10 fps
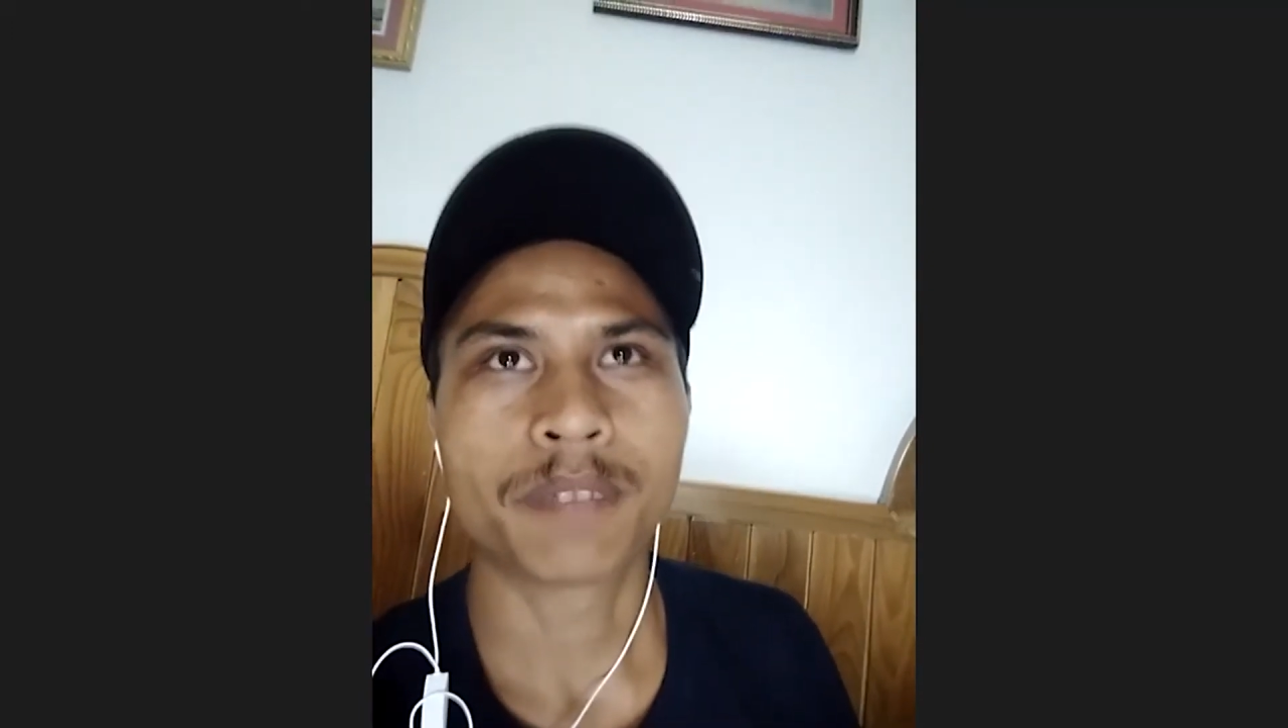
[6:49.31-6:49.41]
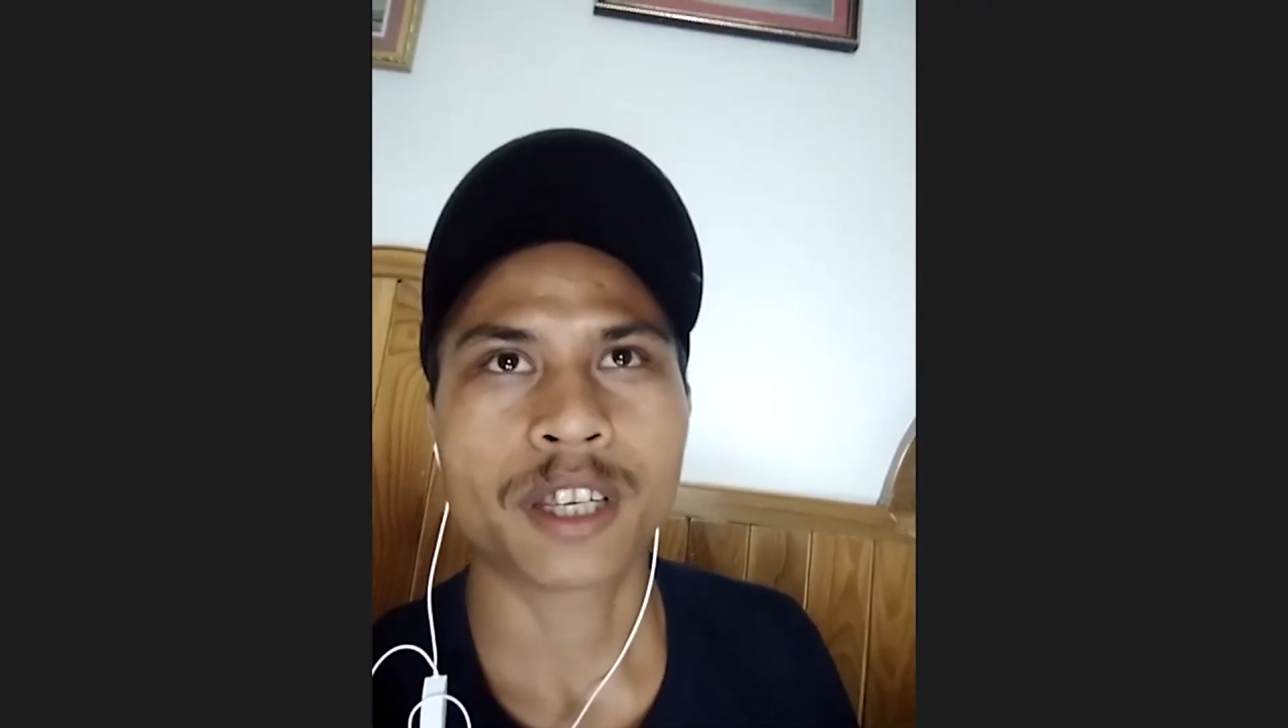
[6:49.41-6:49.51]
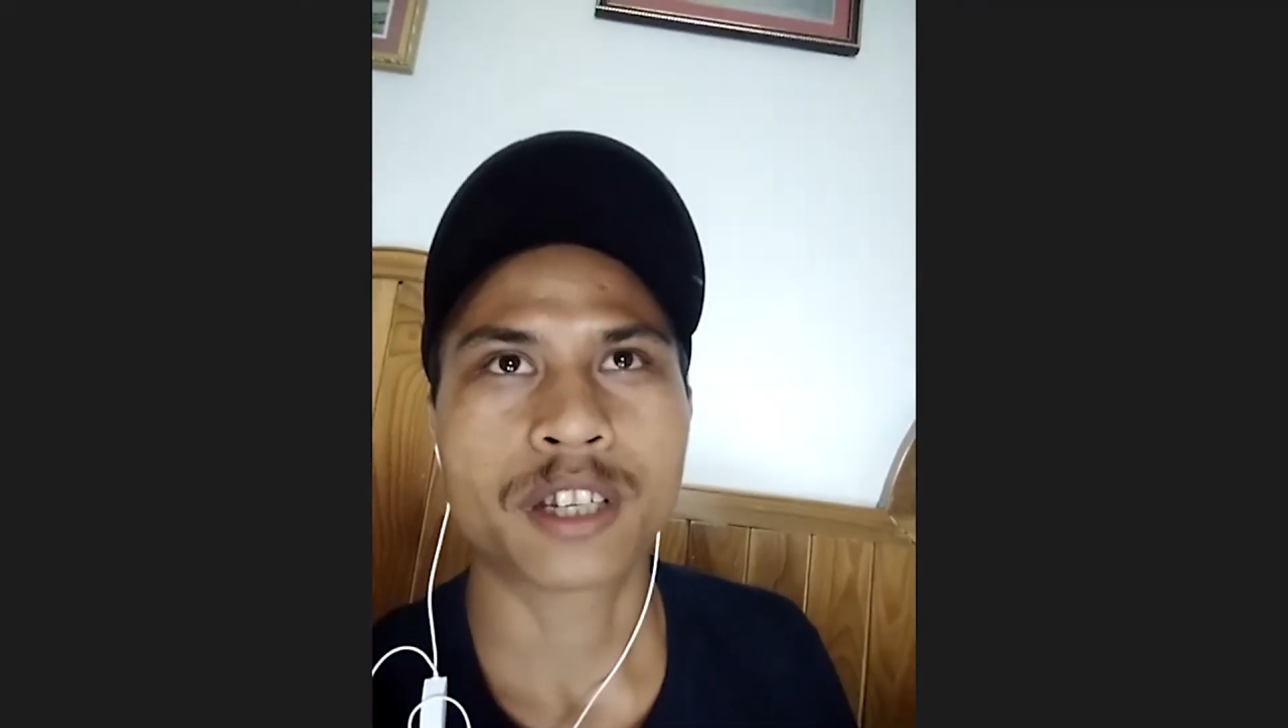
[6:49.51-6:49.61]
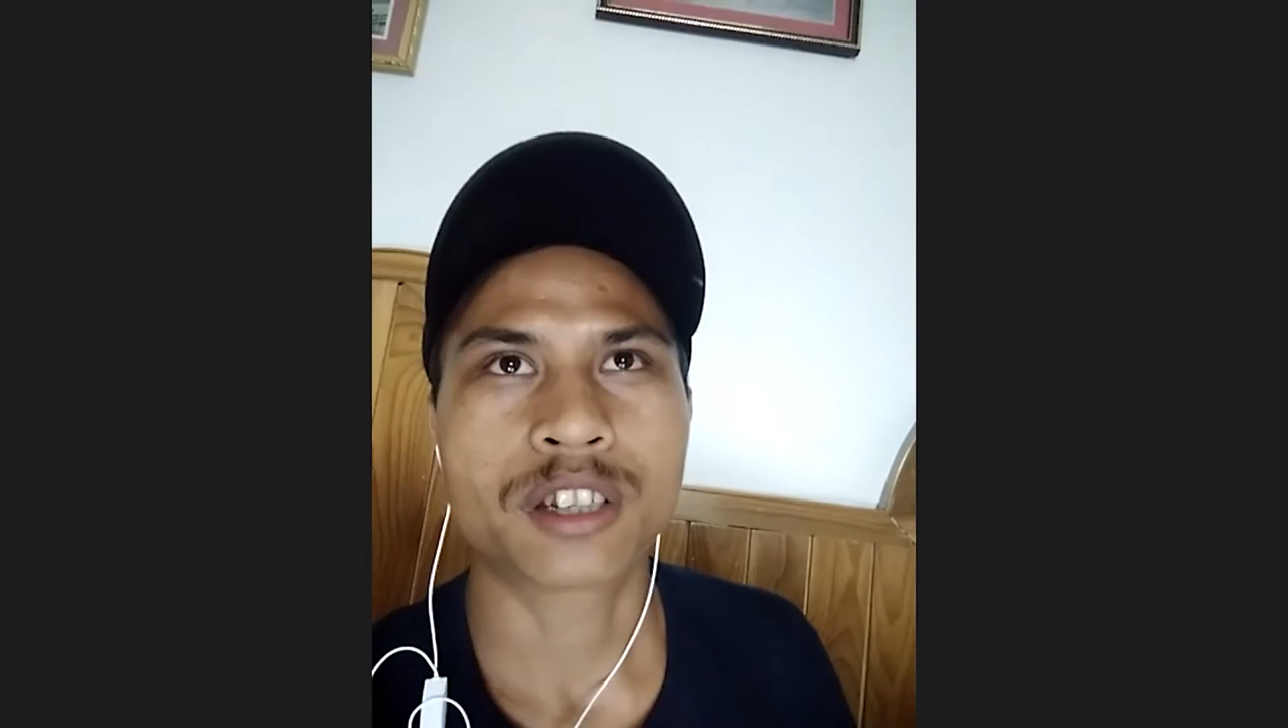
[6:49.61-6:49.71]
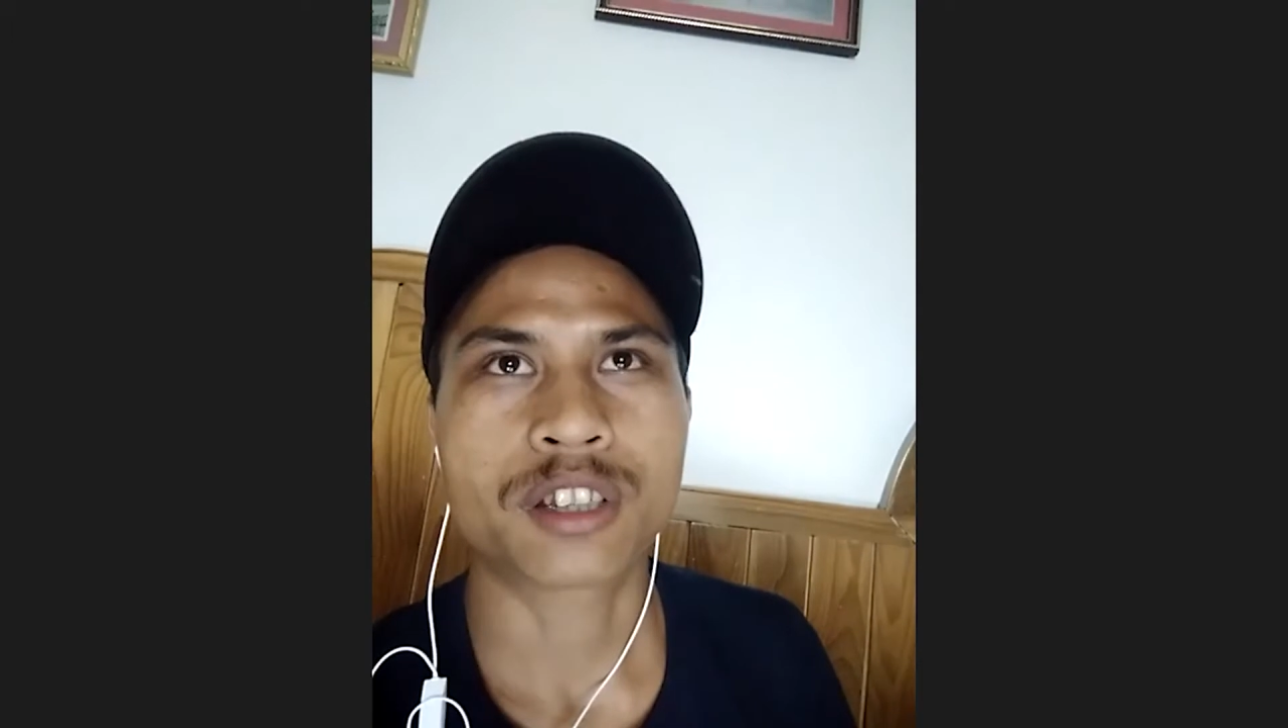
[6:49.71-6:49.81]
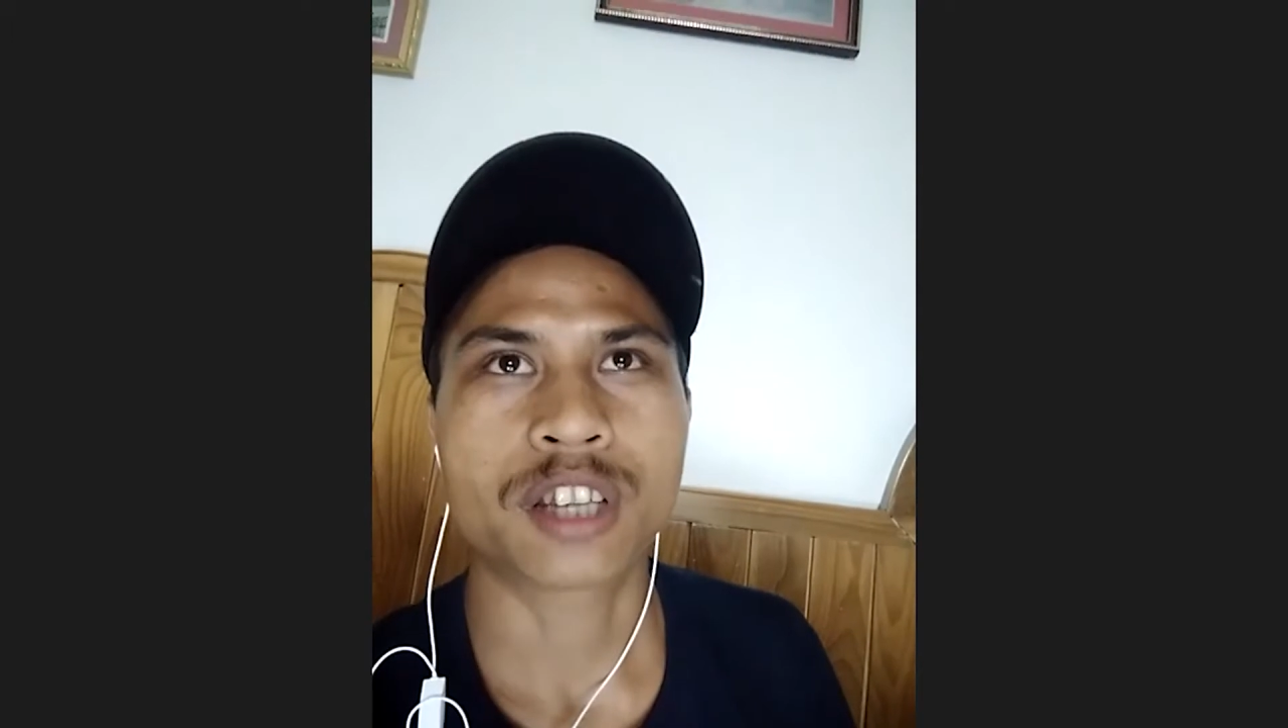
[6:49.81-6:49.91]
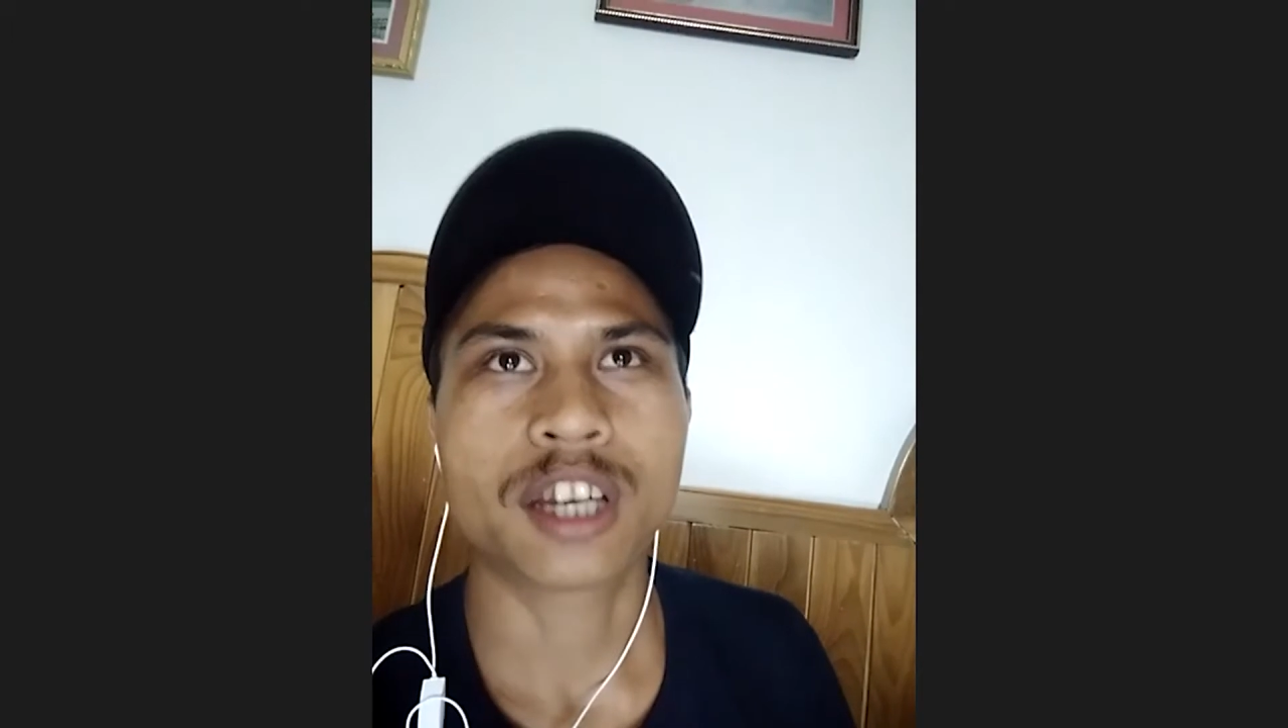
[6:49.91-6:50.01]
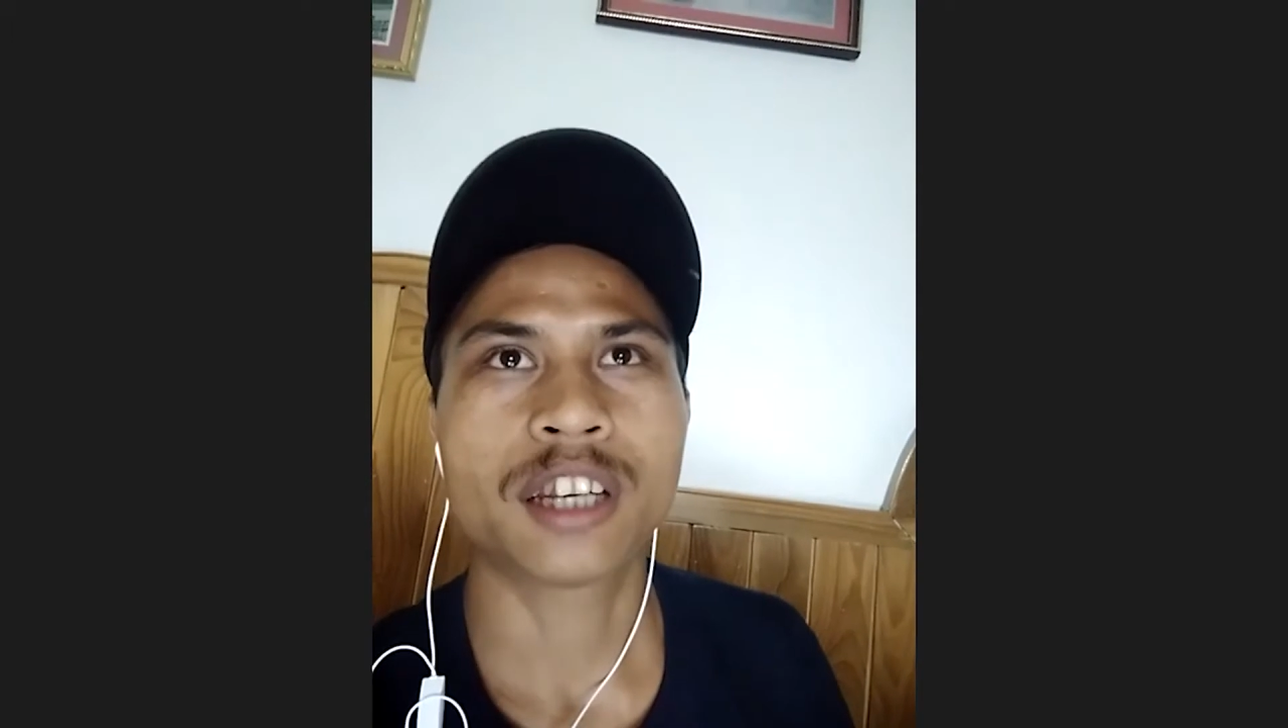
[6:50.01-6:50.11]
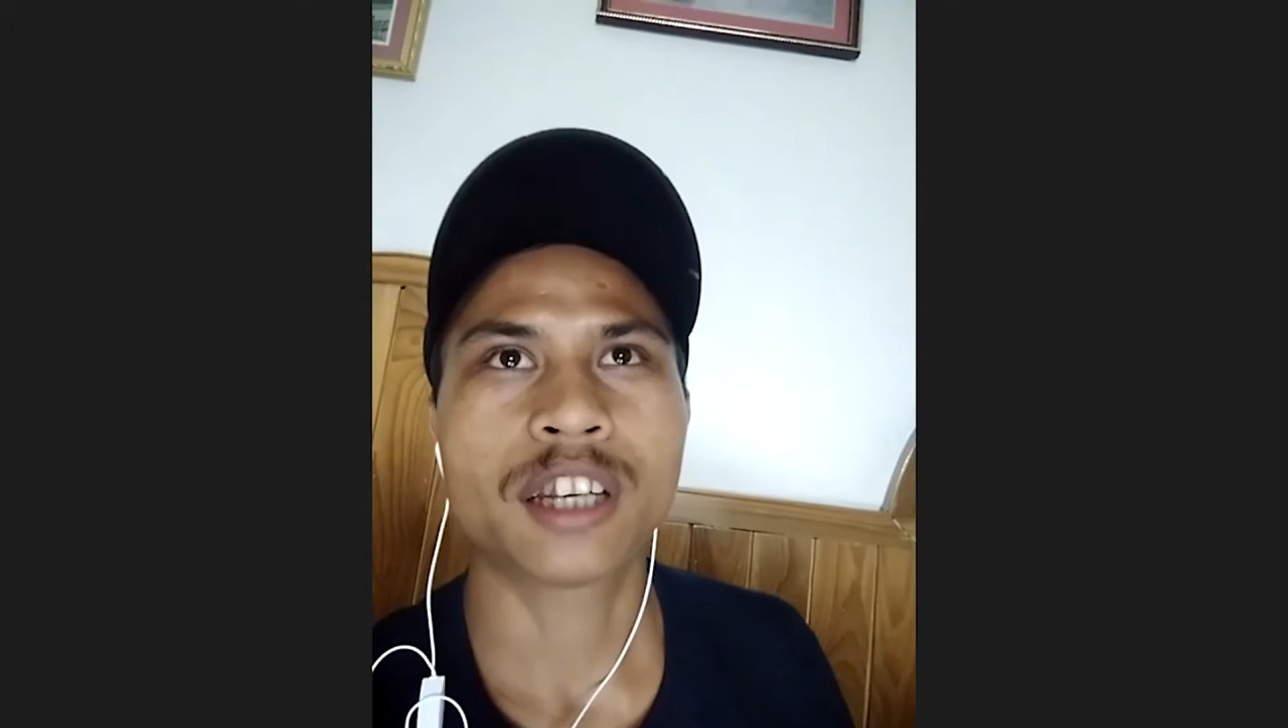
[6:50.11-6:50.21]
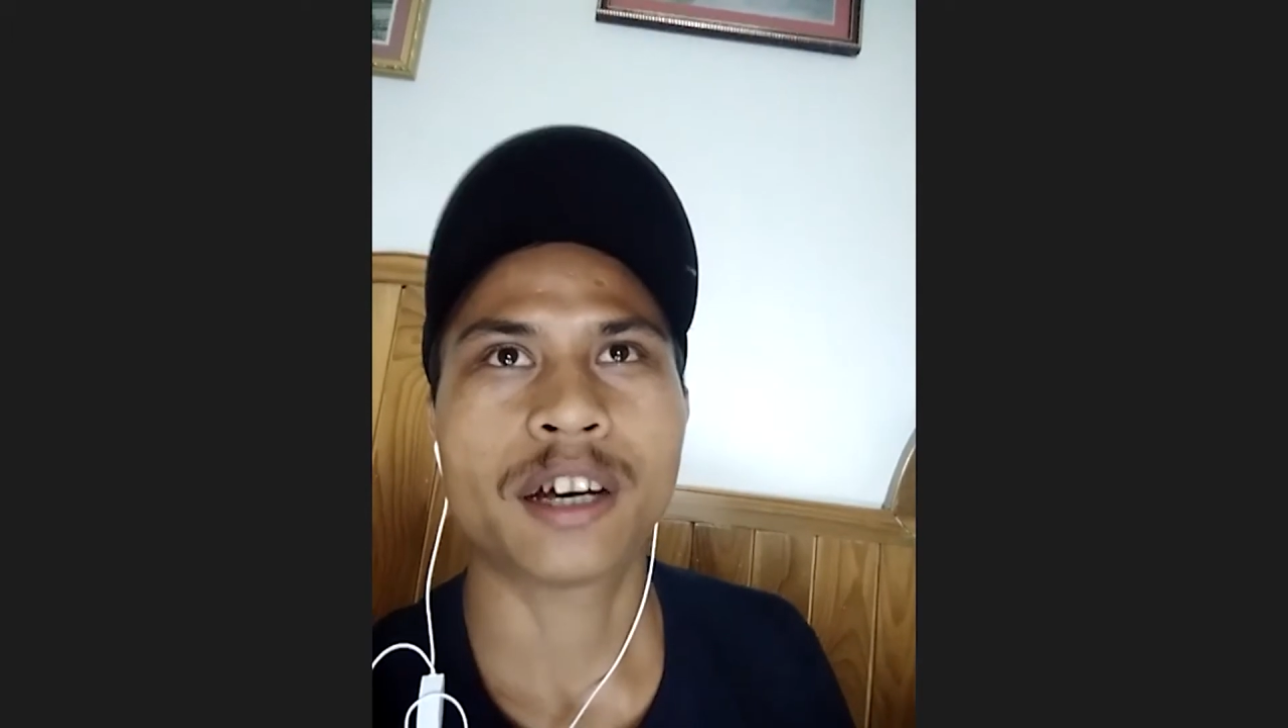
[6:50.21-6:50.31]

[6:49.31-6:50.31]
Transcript: it's still